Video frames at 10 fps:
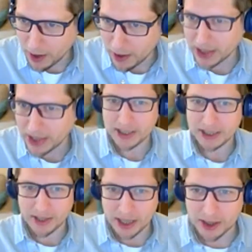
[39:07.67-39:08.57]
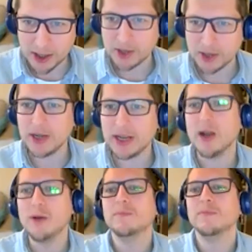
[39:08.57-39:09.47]
Things like this, so you can really
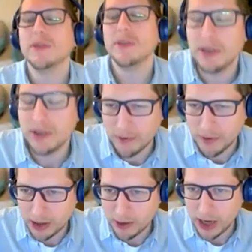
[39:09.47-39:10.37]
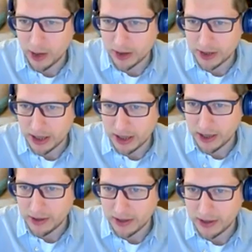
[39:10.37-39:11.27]
help. You can really create content
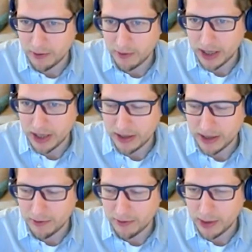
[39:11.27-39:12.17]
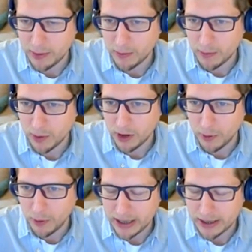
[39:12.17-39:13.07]
that they'll really want to
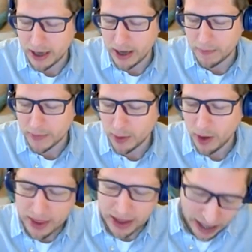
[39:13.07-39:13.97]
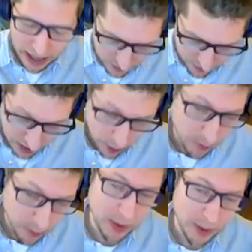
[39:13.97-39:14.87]
read. So I think
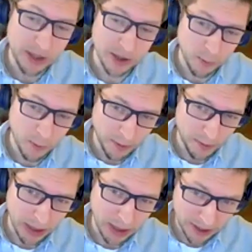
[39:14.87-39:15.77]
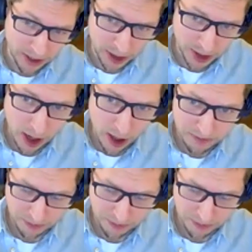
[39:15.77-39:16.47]
that for me would be the place to start.